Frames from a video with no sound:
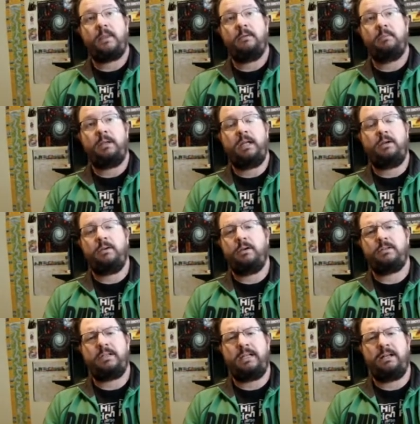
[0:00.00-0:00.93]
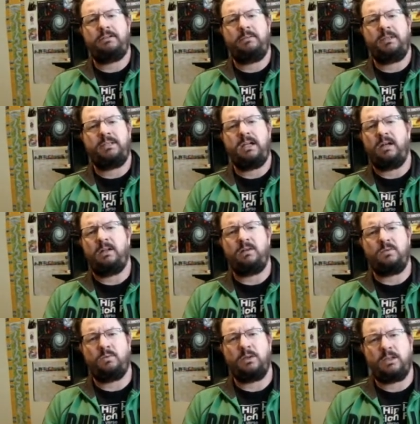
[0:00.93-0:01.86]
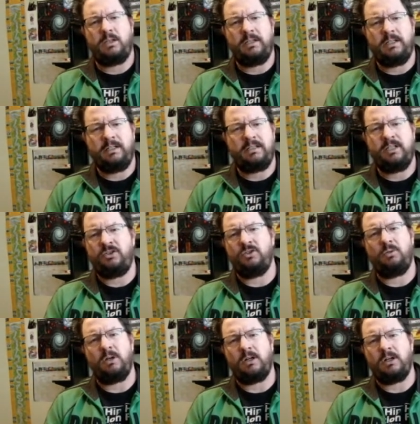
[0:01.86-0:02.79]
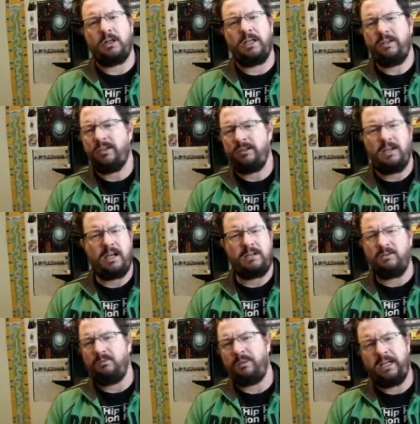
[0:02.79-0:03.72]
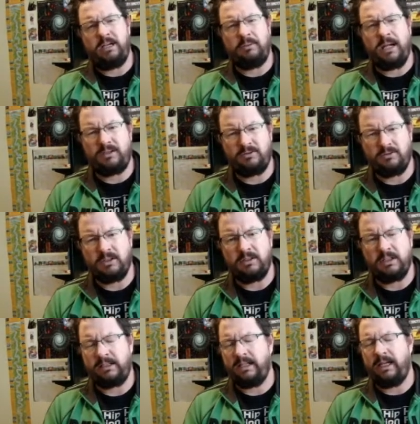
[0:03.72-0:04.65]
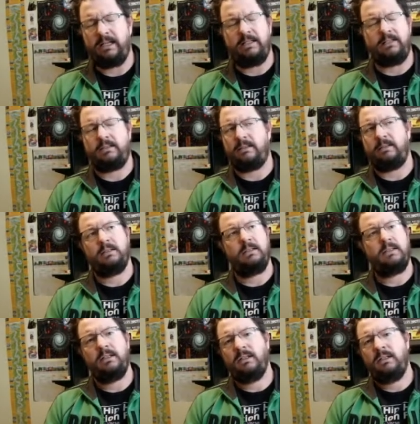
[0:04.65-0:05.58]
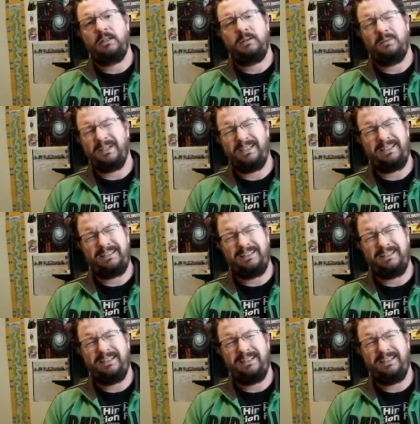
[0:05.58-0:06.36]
but I don't understand how's a McDonald's worker an essential worker, and then you're not going to pay him extra. Like, that is what.